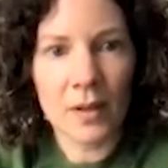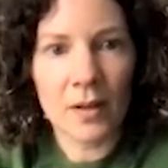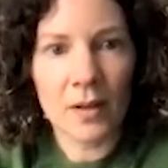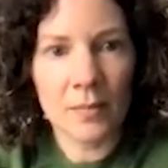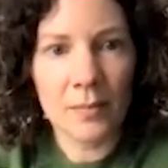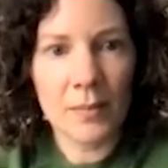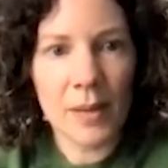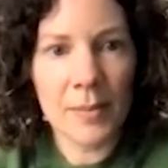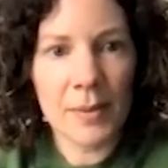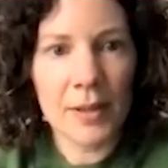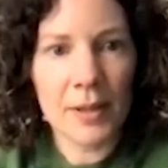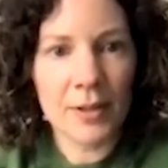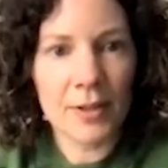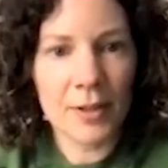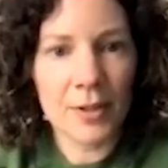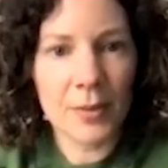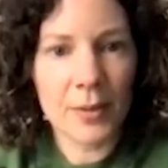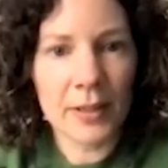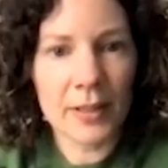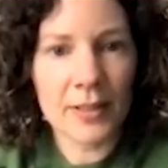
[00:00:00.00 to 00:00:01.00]
Maybe they're
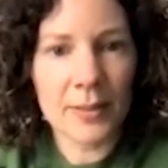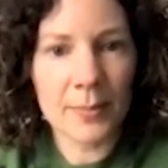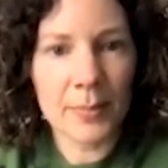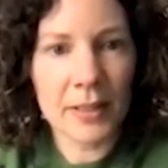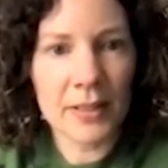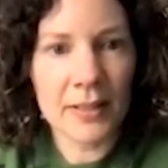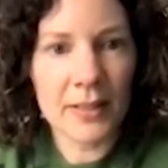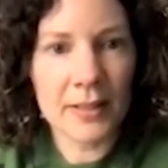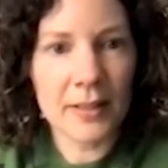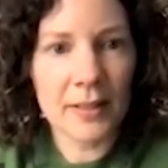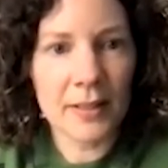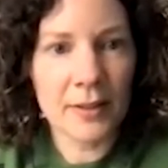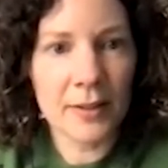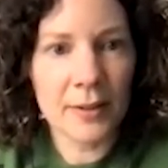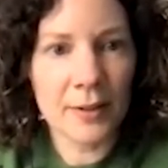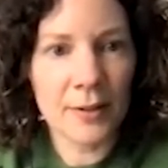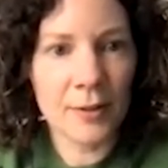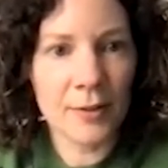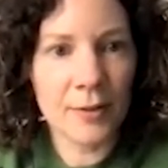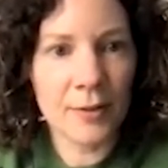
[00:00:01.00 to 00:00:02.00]
too
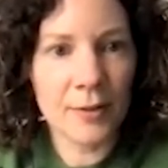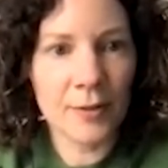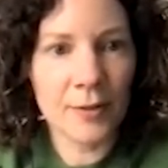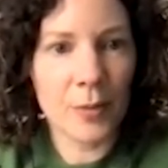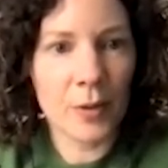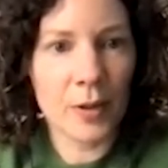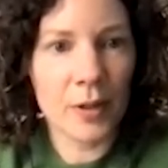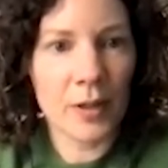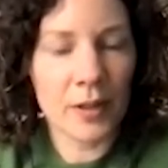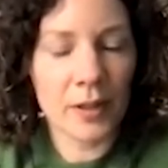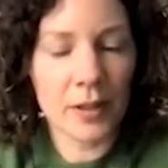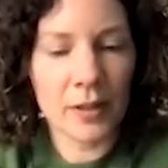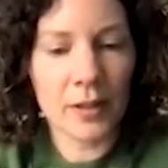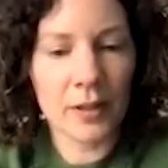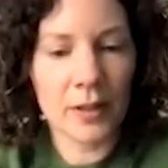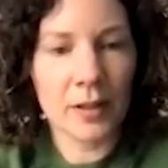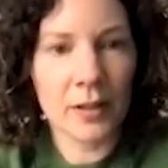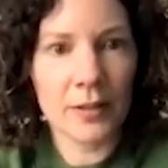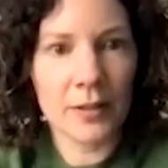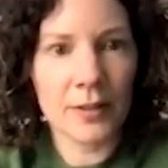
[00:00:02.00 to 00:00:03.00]
expensive
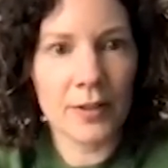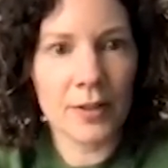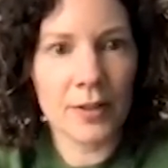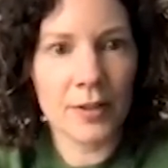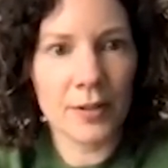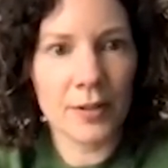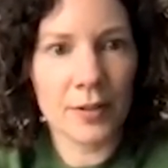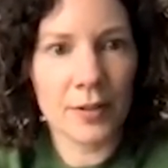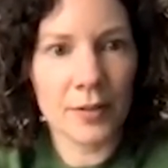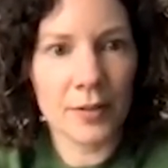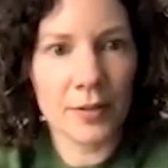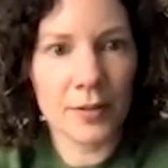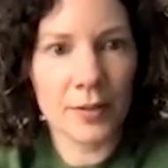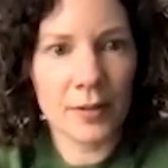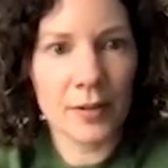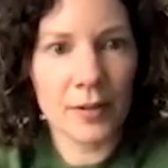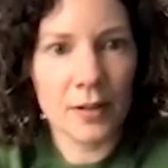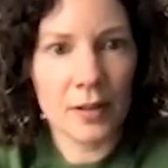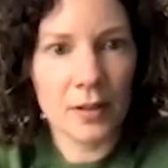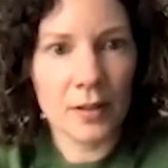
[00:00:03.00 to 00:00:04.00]
for a
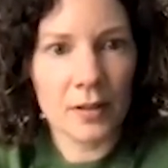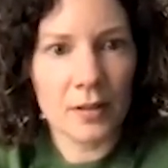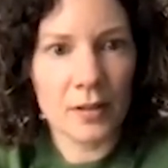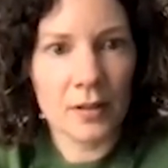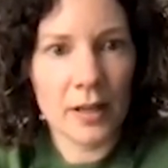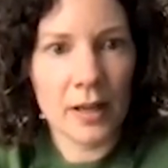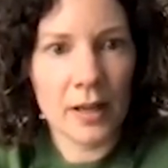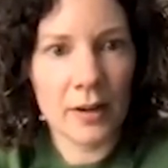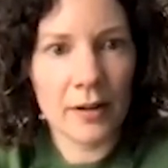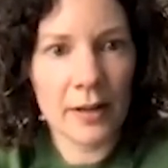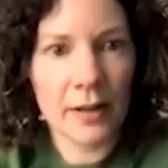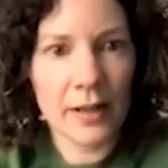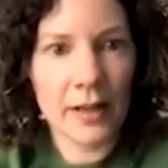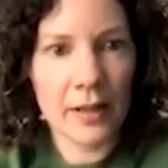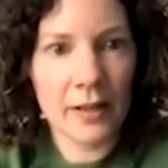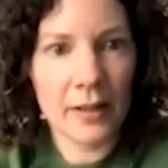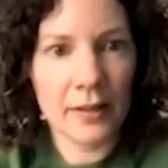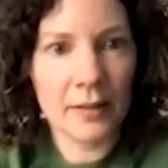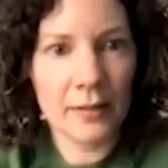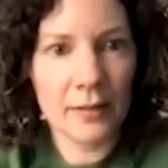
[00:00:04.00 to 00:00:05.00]
certain
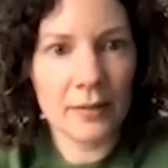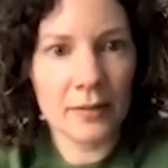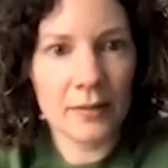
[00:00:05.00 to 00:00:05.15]
area.